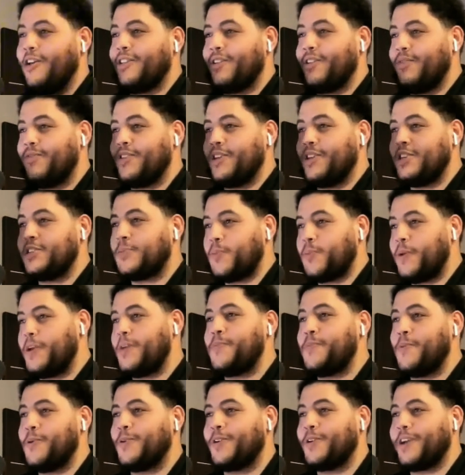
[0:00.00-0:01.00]
all of these
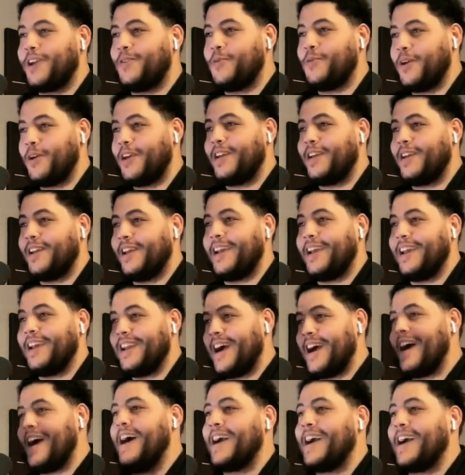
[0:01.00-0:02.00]
people can win
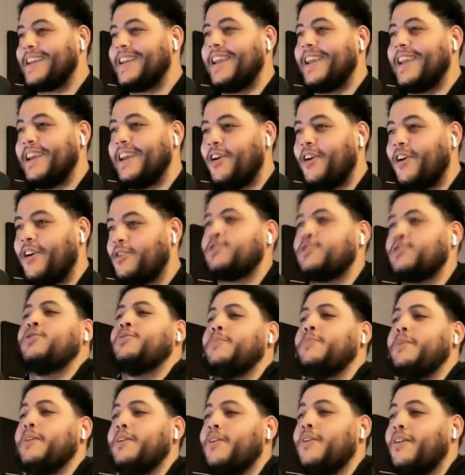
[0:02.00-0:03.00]
and I can't
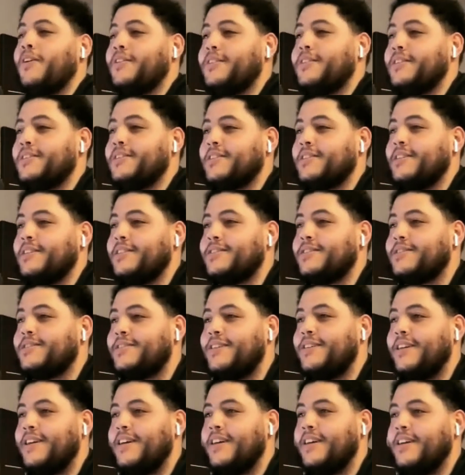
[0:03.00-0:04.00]
also be on this
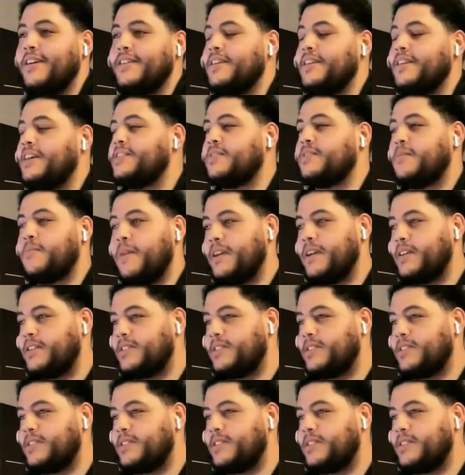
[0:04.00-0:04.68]
list. Doesn't